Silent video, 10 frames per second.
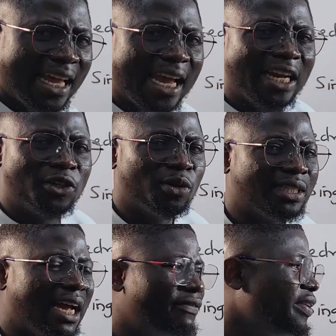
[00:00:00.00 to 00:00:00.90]

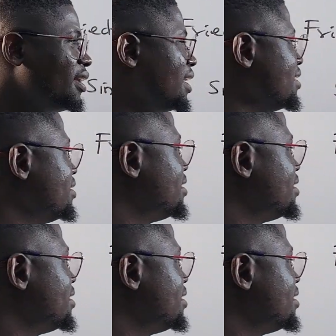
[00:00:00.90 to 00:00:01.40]
Electrons are filled in